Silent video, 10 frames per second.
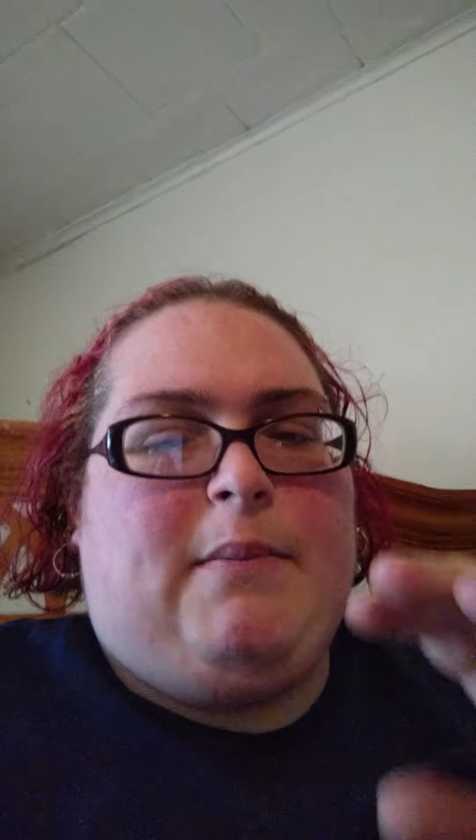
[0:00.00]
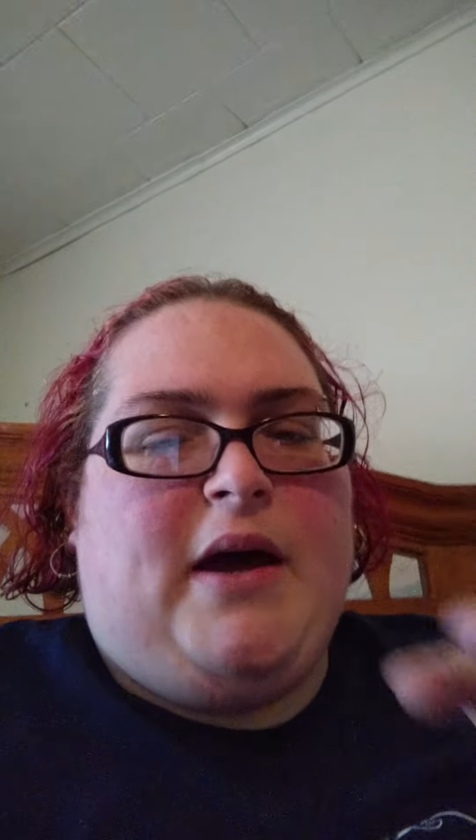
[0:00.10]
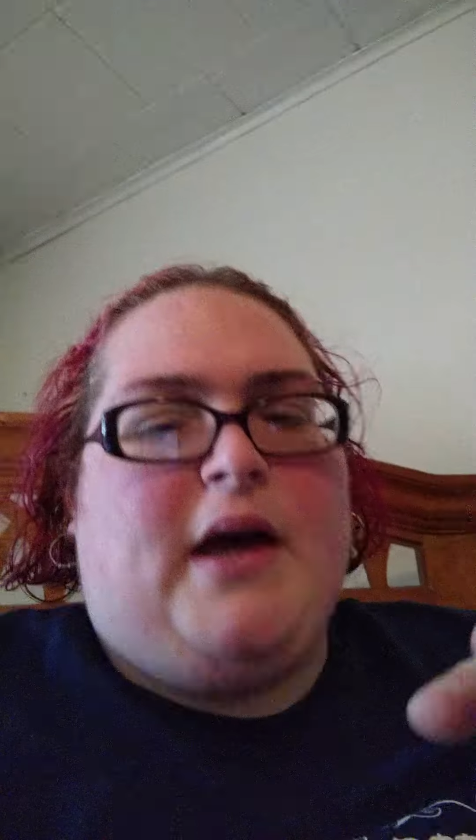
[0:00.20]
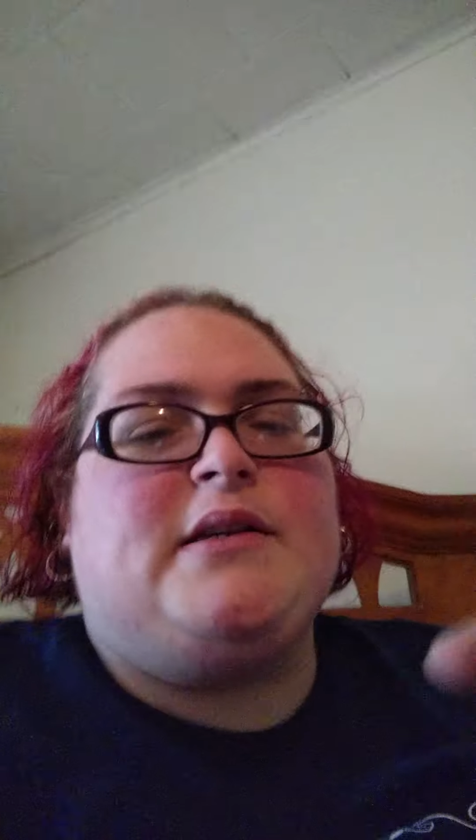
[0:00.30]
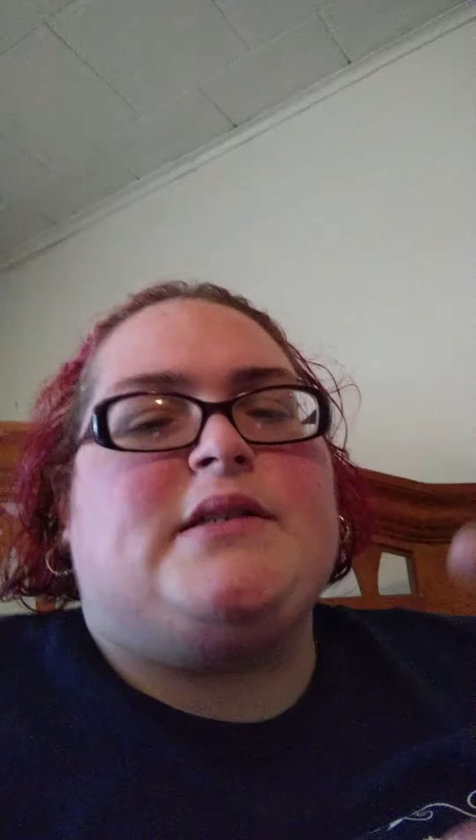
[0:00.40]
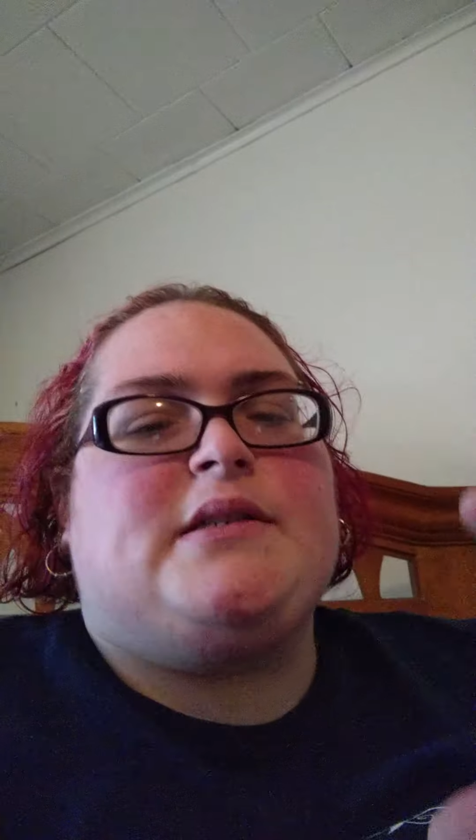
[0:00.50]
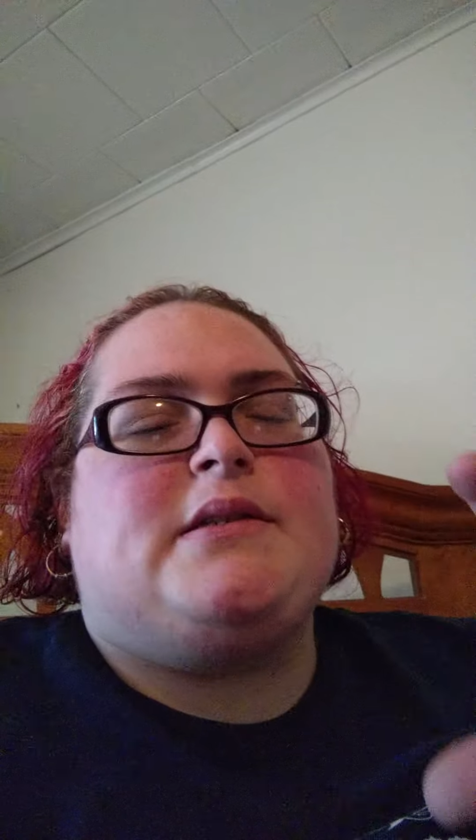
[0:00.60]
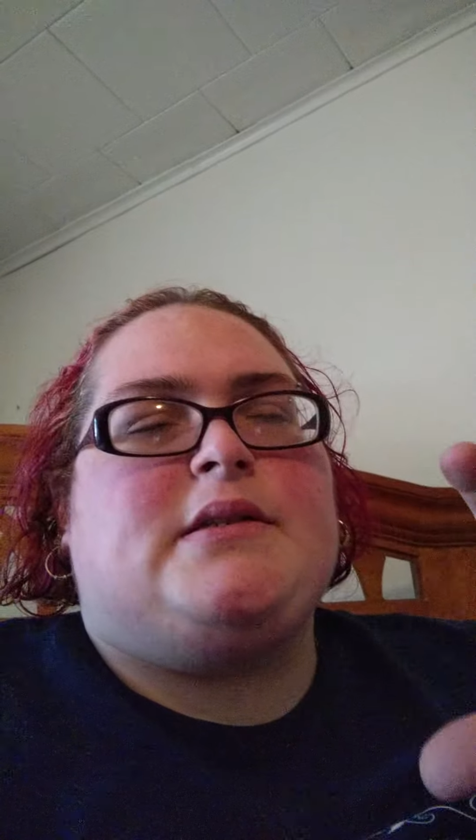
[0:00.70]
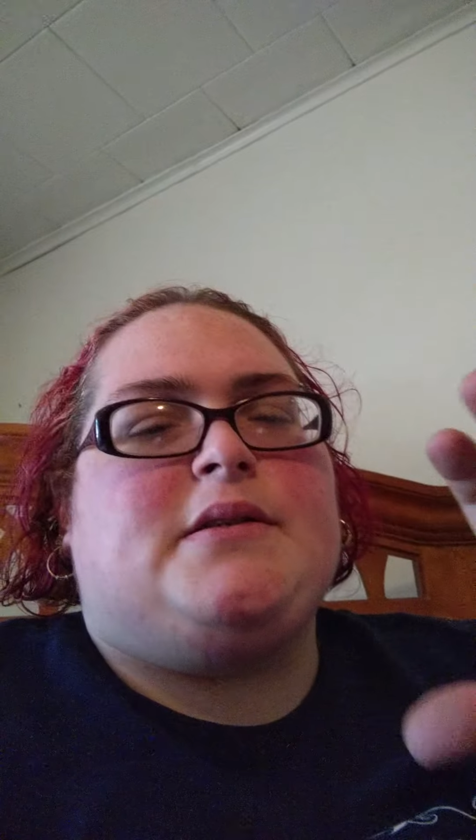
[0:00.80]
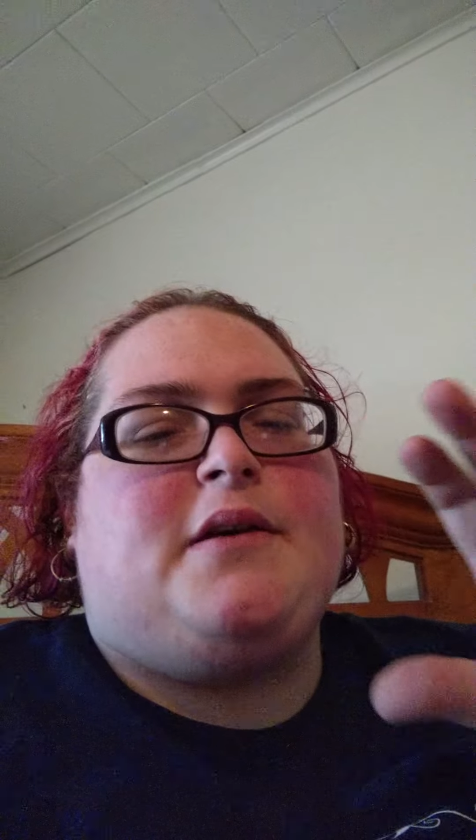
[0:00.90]
best
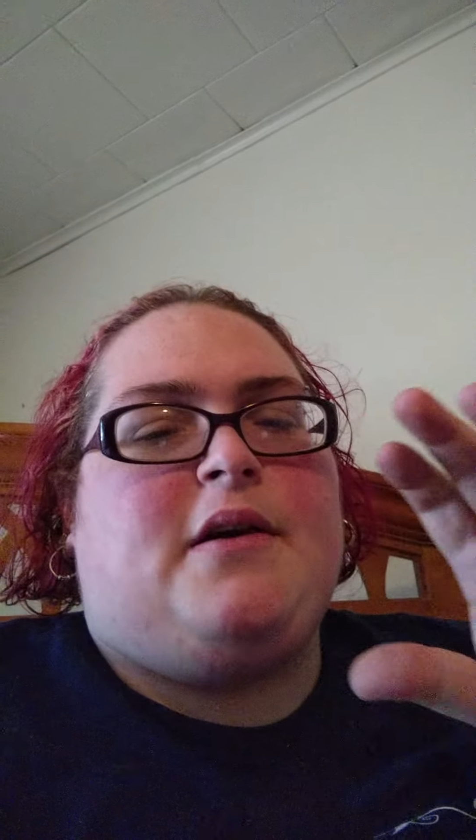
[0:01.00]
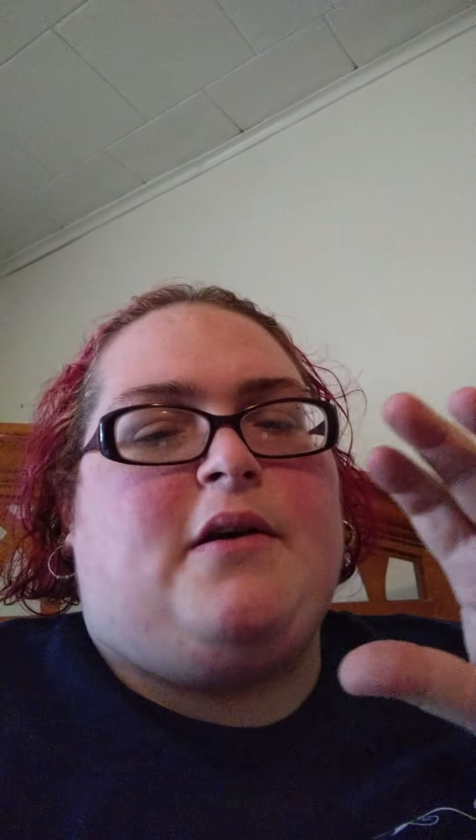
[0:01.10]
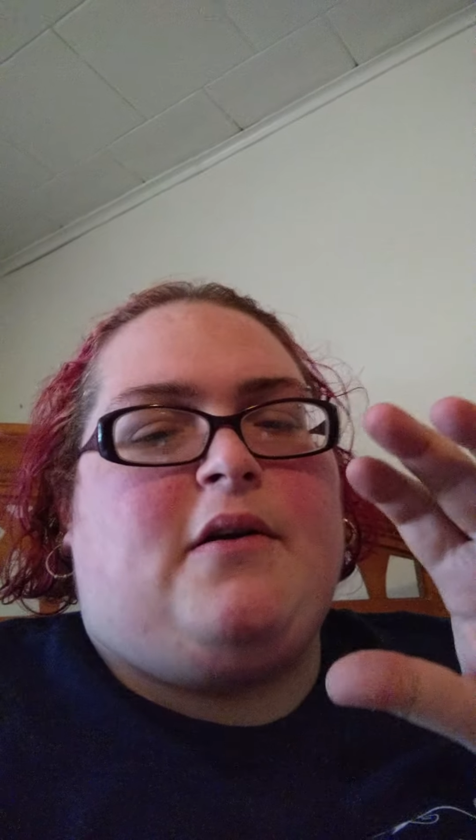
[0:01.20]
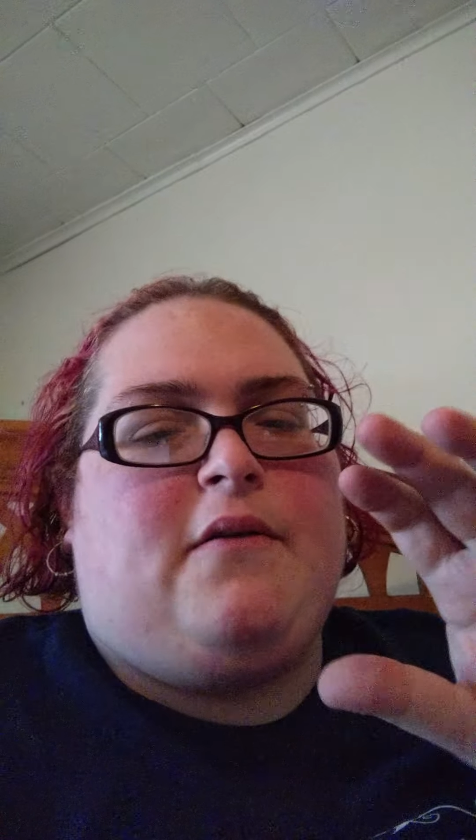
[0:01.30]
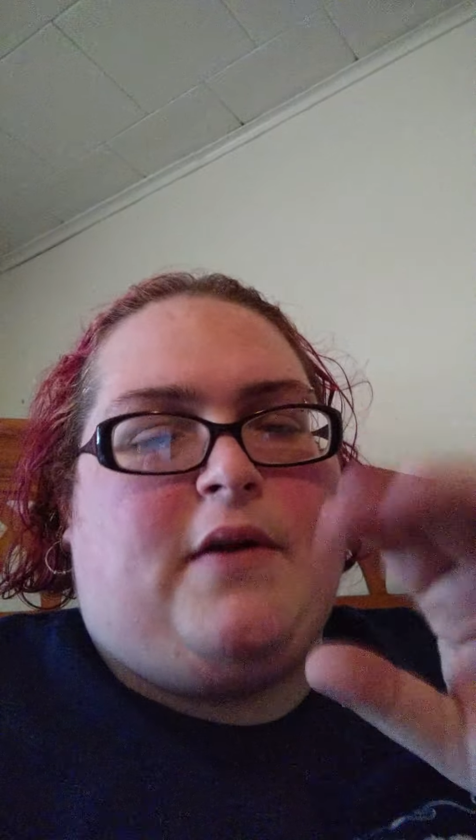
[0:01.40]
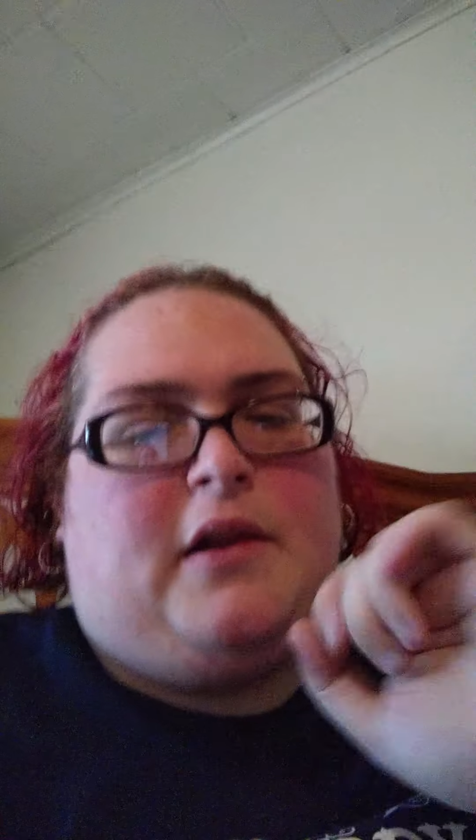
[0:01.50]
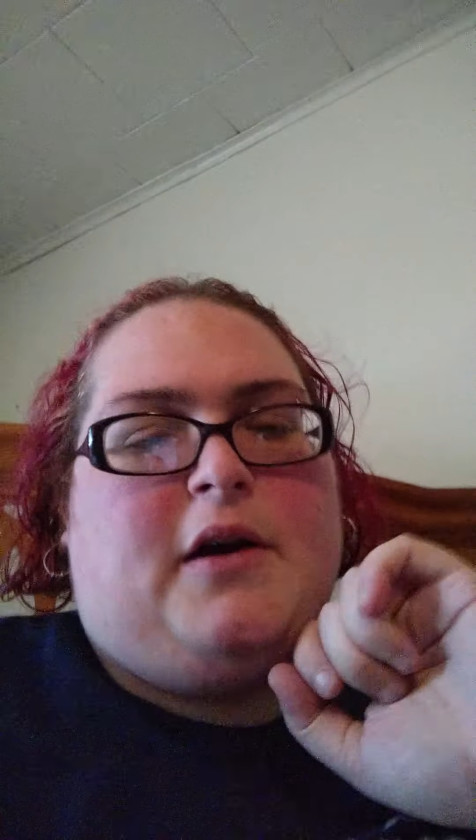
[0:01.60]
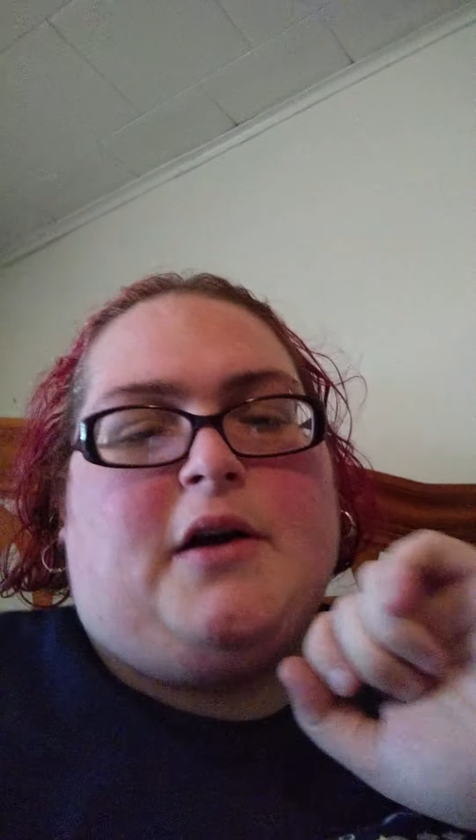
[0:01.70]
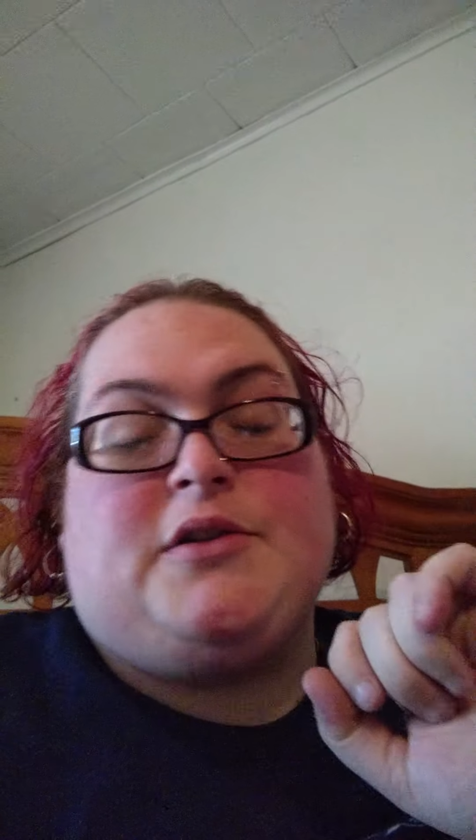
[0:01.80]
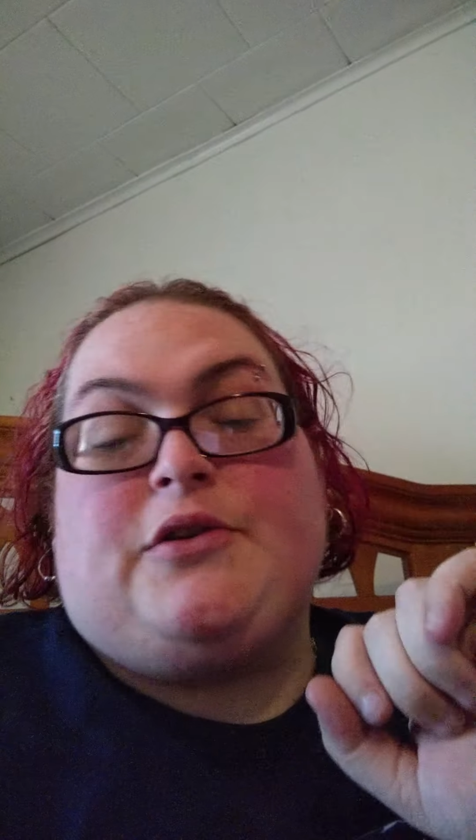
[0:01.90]
vanilla
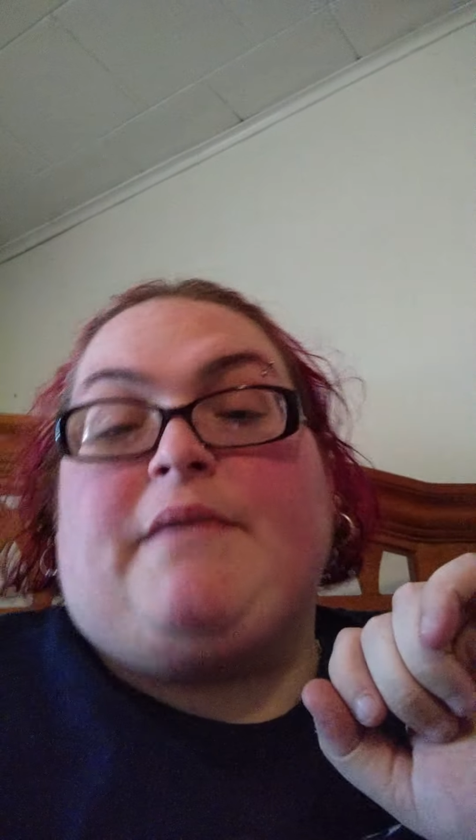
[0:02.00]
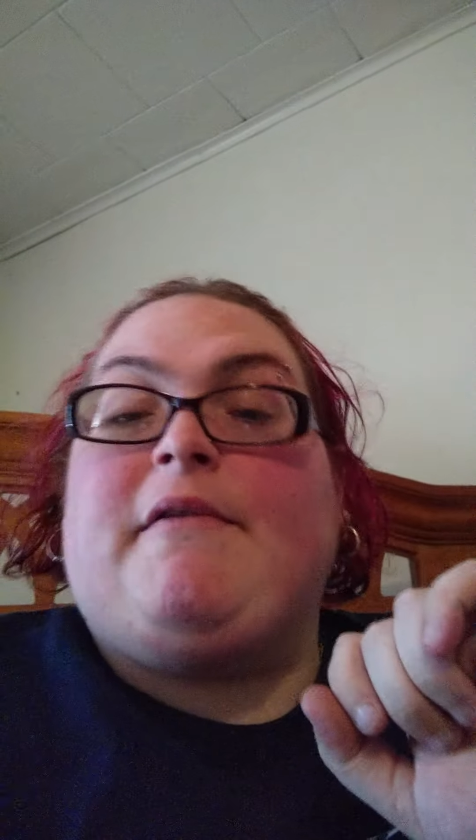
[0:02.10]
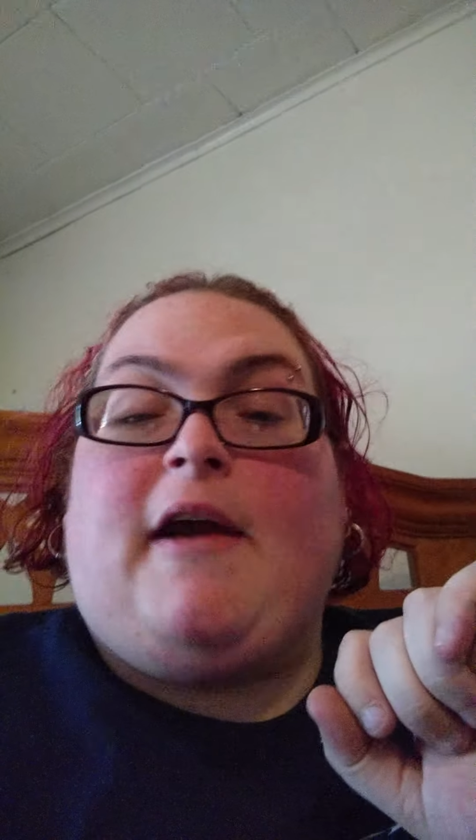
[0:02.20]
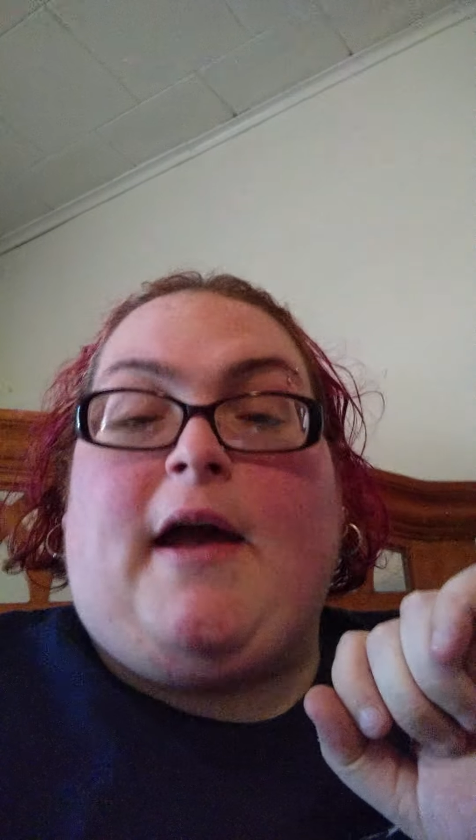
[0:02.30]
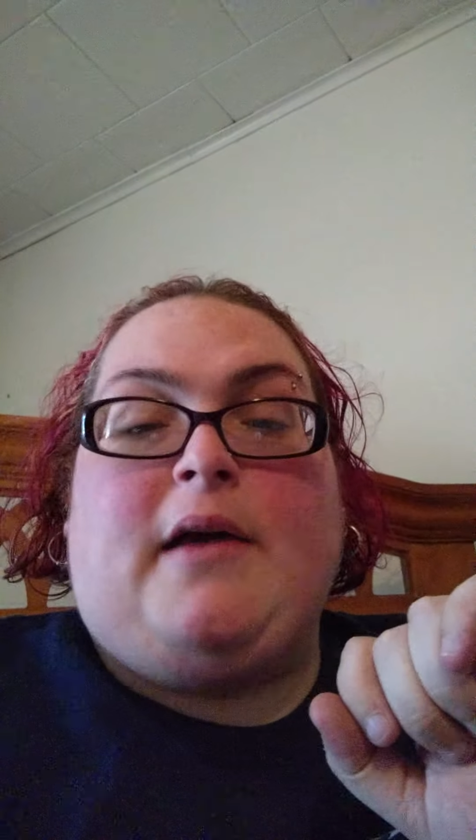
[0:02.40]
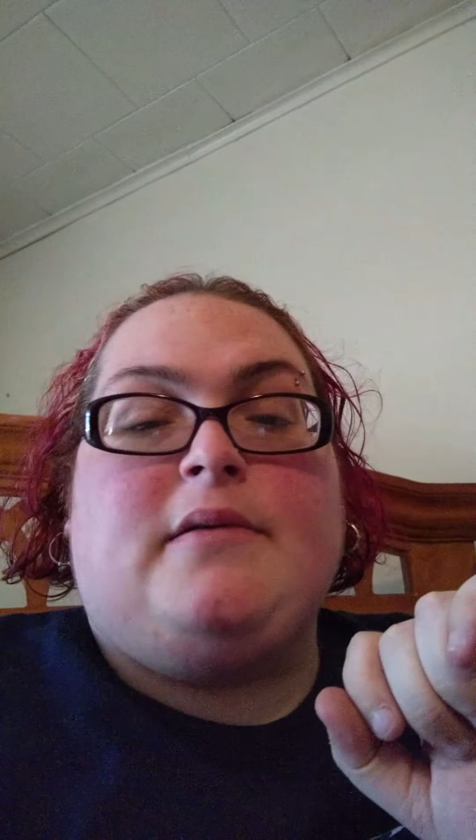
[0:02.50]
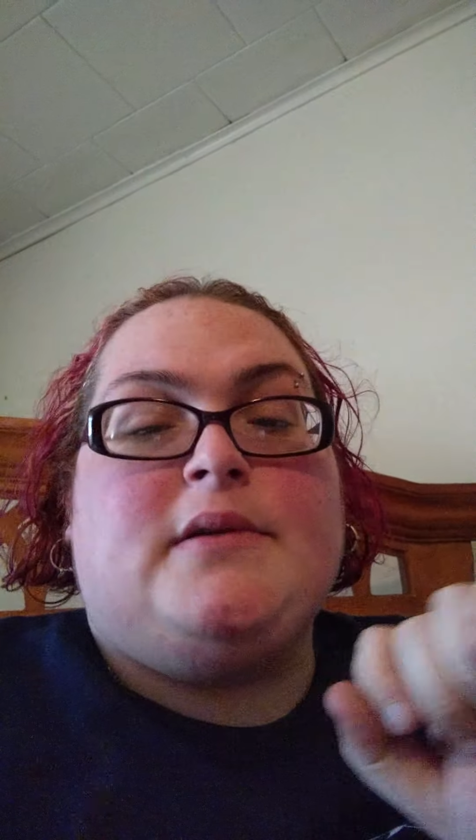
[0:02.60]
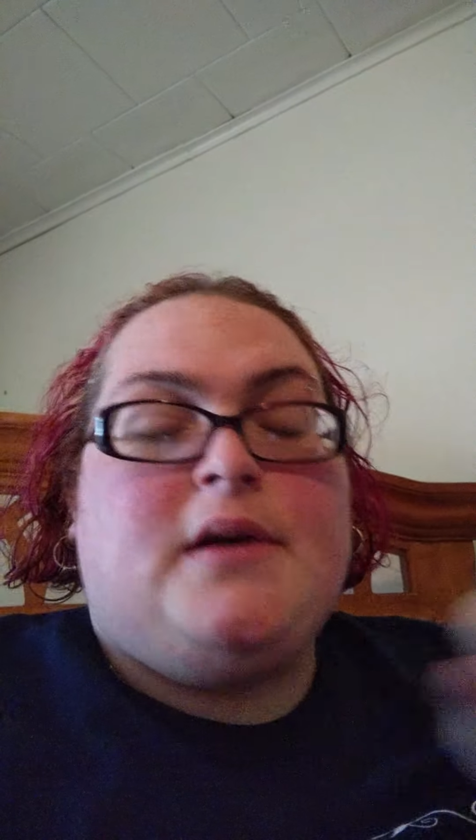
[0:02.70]
custard I've ever had.